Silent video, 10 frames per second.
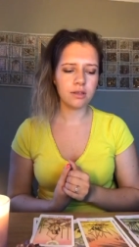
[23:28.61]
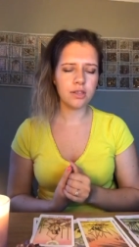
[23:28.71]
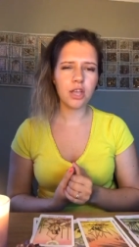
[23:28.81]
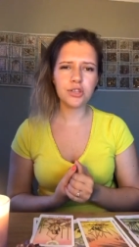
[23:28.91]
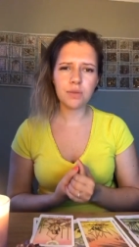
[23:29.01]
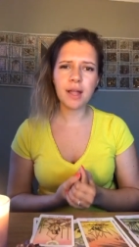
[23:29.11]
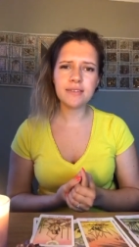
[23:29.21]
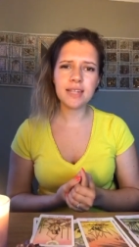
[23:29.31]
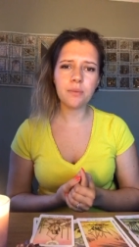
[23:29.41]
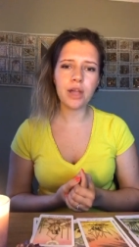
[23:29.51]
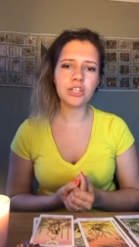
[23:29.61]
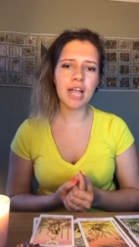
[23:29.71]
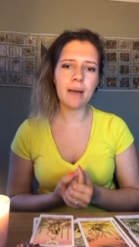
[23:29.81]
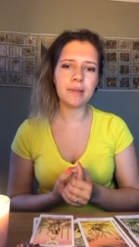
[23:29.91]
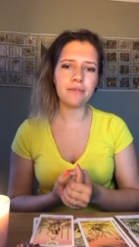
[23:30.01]
No, some kind of celebration
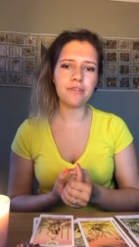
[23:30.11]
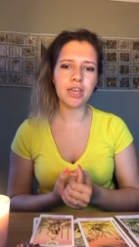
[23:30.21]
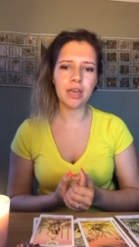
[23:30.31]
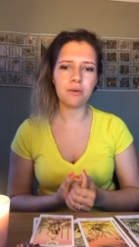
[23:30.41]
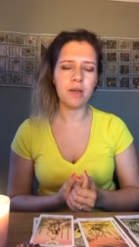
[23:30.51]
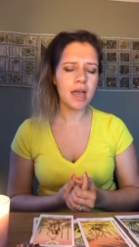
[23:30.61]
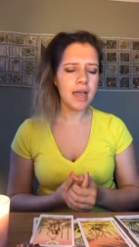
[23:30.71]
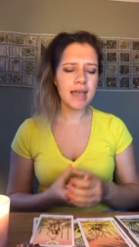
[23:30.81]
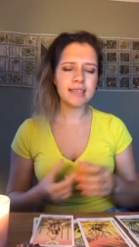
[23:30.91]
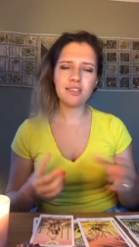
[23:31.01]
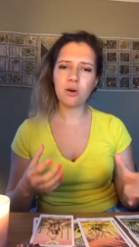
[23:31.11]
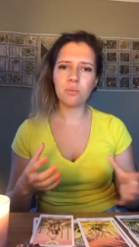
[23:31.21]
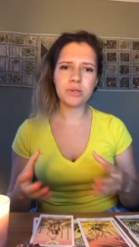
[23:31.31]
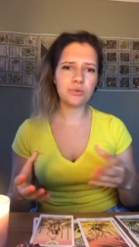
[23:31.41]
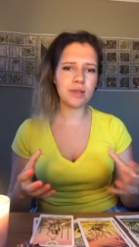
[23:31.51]
happening for you. It's
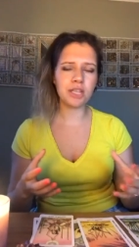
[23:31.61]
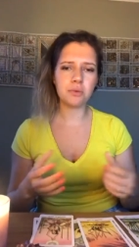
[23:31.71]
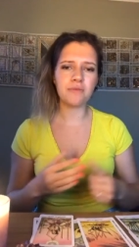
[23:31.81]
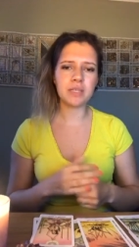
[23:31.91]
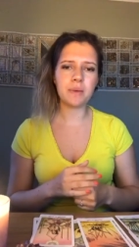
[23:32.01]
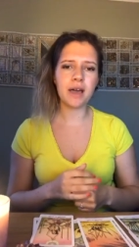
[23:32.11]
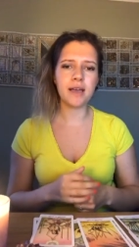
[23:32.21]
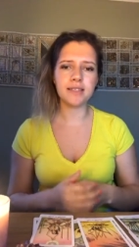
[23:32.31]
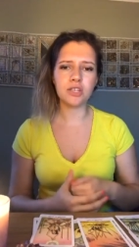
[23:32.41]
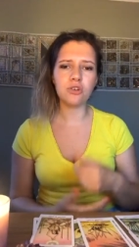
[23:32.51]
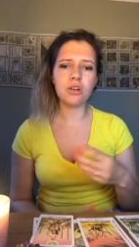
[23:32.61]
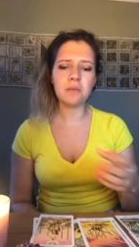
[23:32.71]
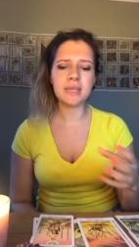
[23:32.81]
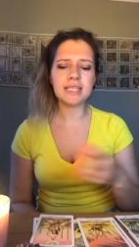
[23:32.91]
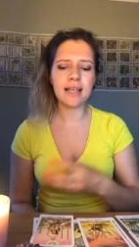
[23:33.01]
not between you and this person. You're going to
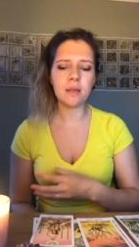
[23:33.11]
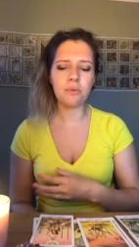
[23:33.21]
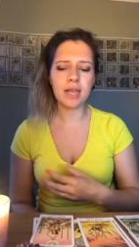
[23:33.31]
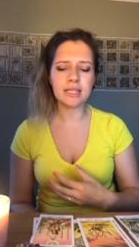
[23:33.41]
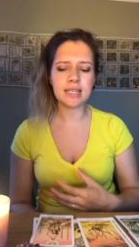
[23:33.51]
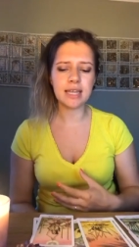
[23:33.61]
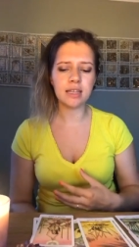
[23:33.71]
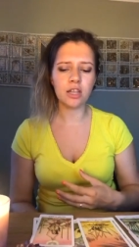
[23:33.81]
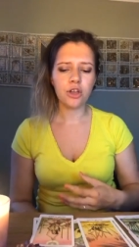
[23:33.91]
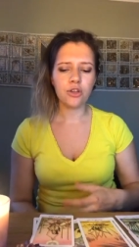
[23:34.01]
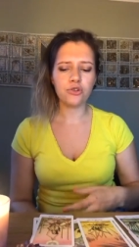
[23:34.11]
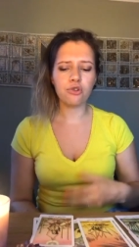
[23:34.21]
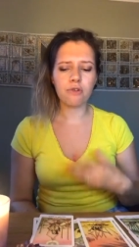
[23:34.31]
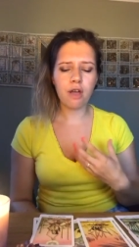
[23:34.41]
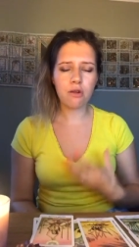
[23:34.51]
be celebrating
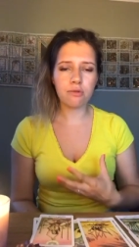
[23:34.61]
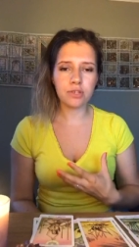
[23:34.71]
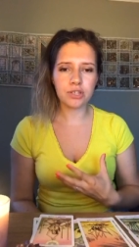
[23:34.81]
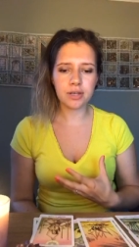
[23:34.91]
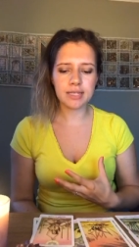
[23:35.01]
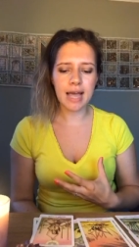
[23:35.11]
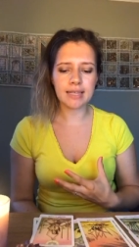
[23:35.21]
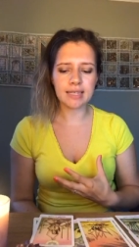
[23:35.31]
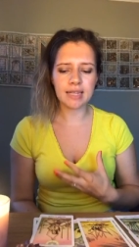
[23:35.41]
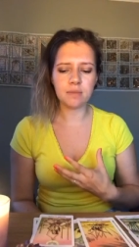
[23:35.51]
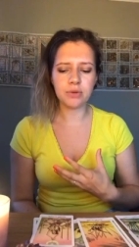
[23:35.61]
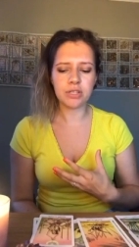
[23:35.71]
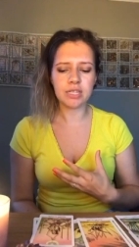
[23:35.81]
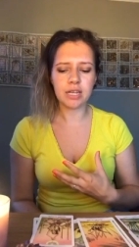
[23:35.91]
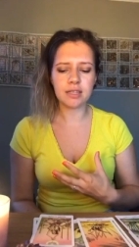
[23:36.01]
your own success and
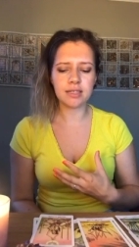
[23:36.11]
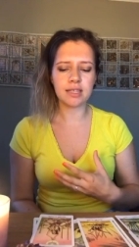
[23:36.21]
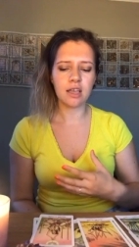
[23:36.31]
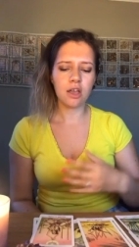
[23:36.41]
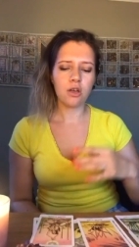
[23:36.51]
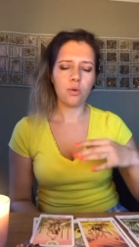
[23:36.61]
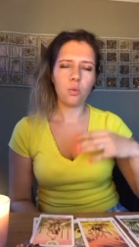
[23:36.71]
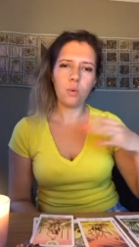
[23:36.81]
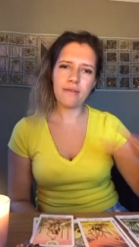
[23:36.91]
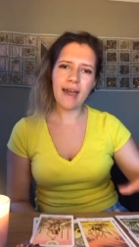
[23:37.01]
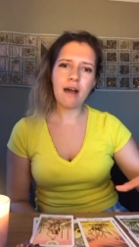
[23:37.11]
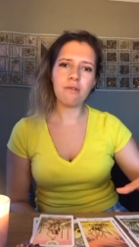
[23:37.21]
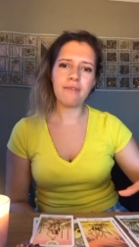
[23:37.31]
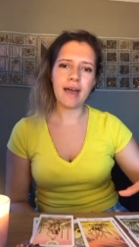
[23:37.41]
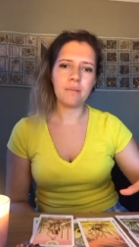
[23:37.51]
abundance
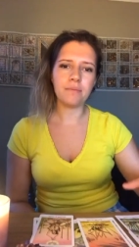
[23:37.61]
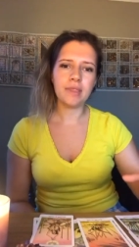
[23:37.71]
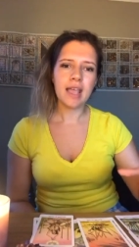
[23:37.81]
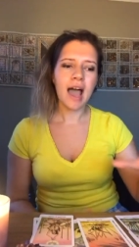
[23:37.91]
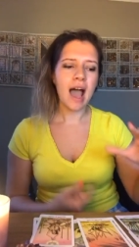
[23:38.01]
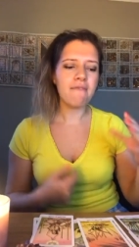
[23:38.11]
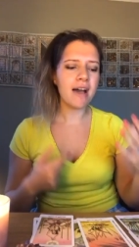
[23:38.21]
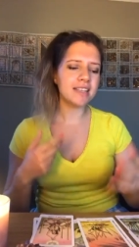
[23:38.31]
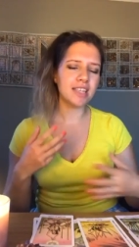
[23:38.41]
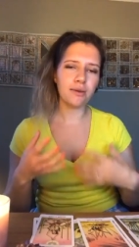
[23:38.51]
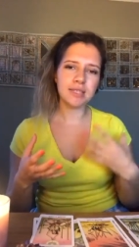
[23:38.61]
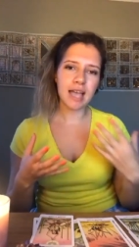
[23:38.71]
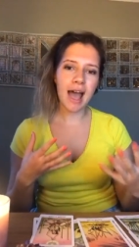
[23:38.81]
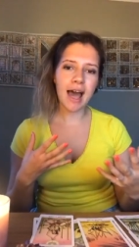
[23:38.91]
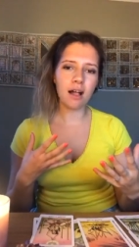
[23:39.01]
without them, and that's going to
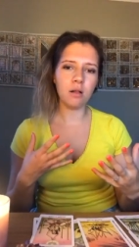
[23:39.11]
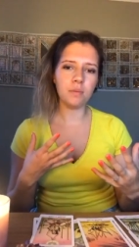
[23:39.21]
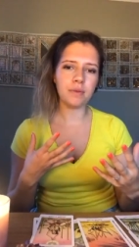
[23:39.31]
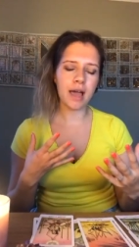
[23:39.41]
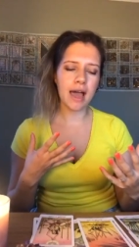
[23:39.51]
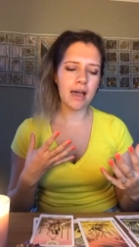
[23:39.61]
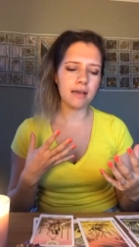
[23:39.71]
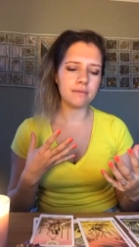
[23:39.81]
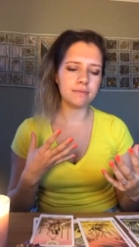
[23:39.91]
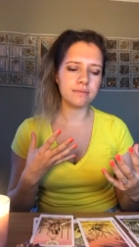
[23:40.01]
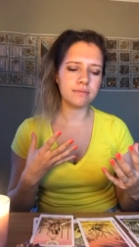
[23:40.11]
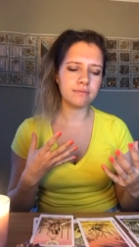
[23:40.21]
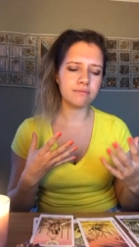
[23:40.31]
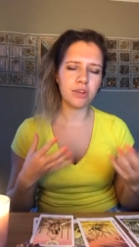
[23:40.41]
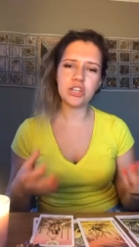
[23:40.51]
help um,
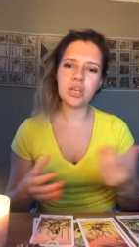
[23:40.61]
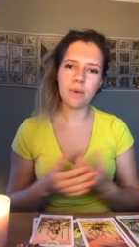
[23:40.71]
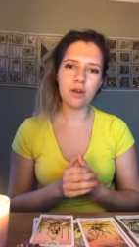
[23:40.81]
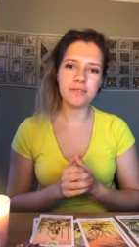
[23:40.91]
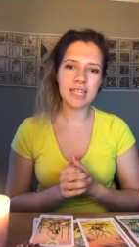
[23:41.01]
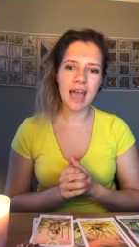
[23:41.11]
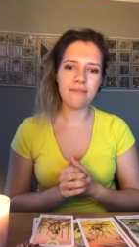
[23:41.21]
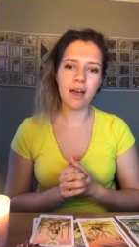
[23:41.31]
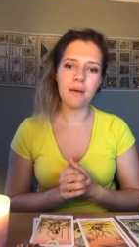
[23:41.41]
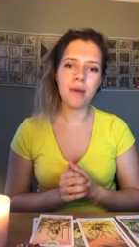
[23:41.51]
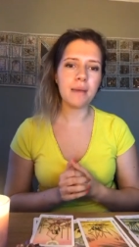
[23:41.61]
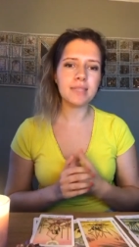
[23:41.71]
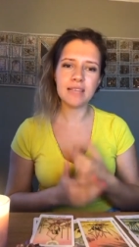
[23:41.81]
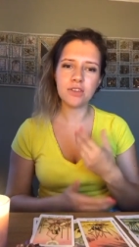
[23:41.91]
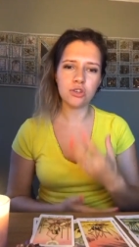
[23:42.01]
bring you both together. But I'm
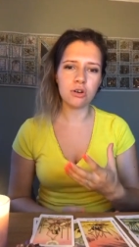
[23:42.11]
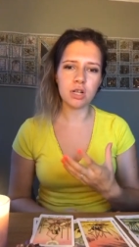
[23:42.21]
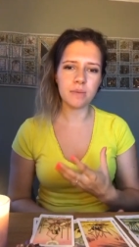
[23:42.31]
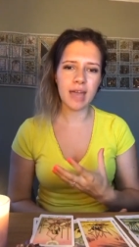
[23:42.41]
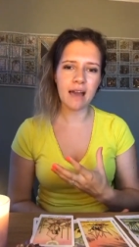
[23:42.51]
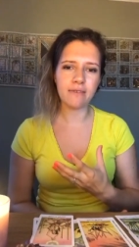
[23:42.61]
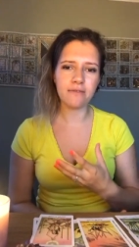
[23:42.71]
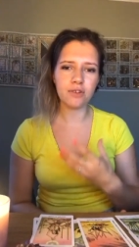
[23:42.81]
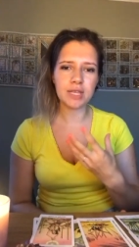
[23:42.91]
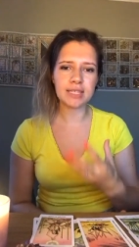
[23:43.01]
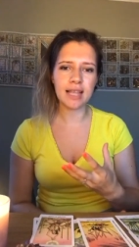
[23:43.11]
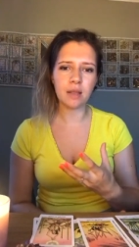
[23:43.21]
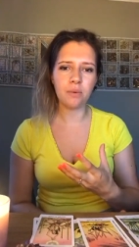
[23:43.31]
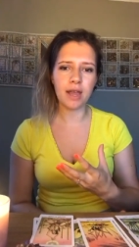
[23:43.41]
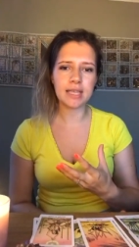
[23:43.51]
seeing that you're going to be having fun and
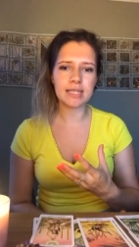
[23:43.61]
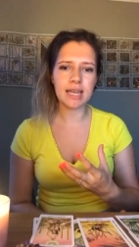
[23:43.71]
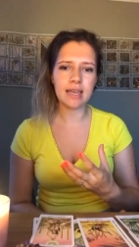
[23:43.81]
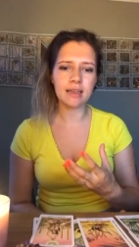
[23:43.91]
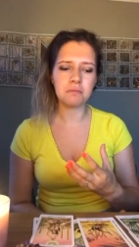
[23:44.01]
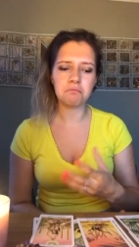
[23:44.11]
celebrating